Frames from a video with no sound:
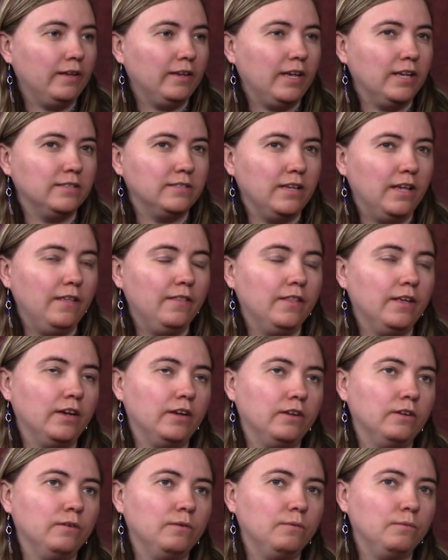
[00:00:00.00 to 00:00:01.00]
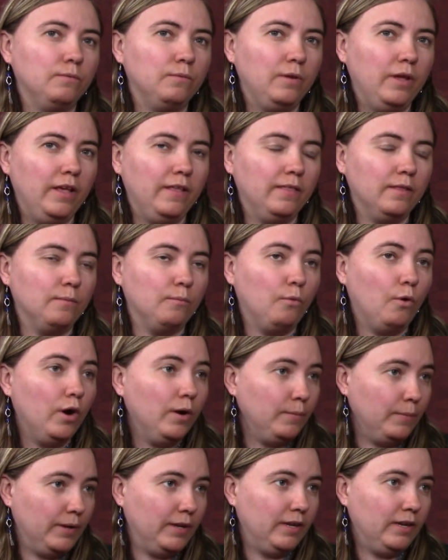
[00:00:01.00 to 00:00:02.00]
because in the
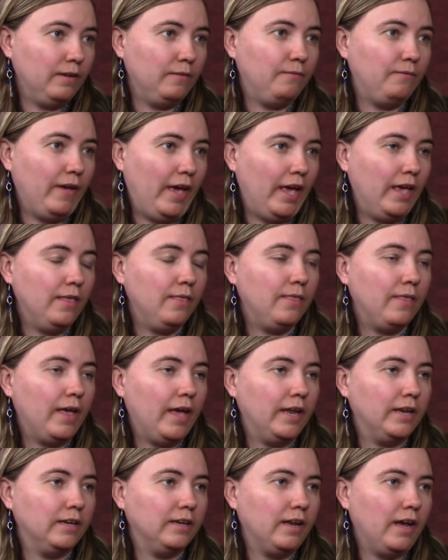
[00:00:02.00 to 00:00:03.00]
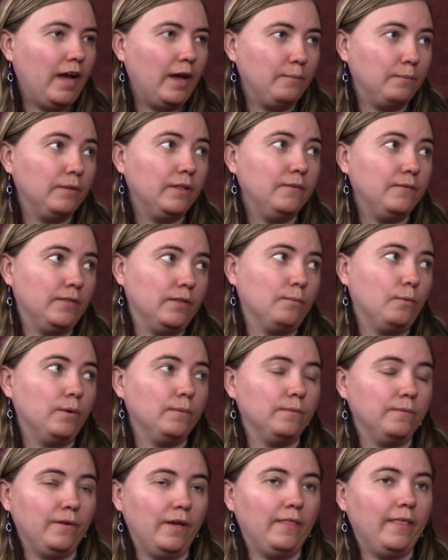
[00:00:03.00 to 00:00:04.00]
Mormon faith, and I believe in the
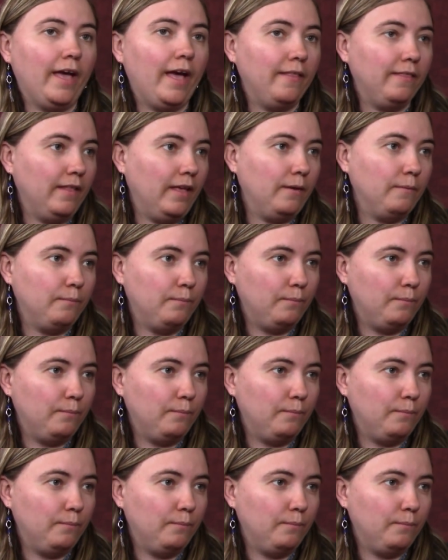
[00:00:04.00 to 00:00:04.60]
Mormon faith, and the